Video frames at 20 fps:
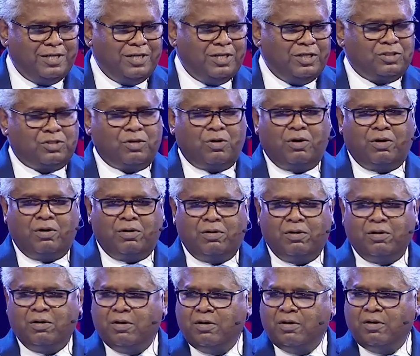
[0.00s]
So,
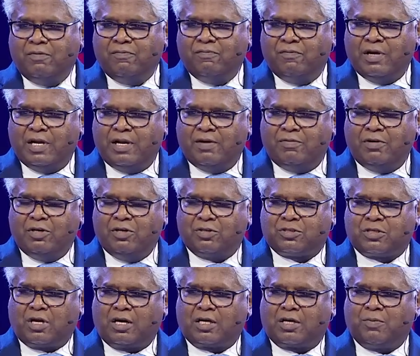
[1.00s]
whenever you
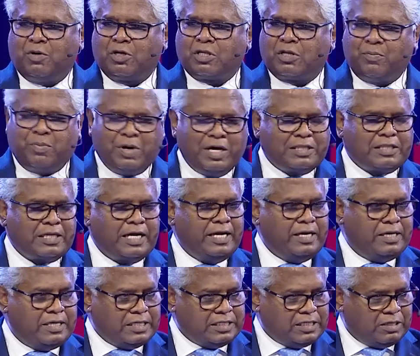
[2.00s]
talked about the
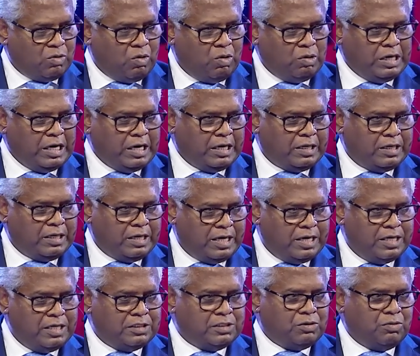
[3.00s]
birthright, they said older. Yeah,
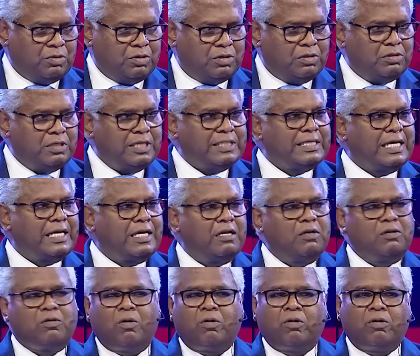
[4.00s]
he's the older. The second,
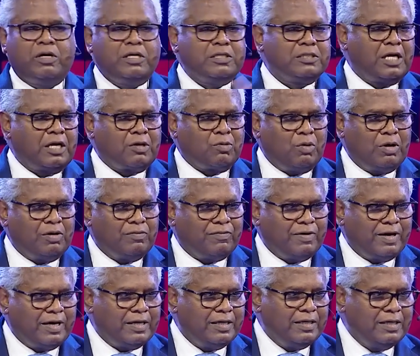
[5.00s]
no, no, he's not
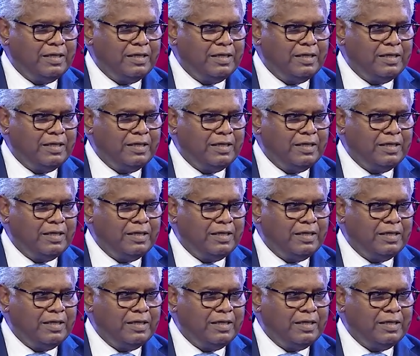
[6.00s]
qualified.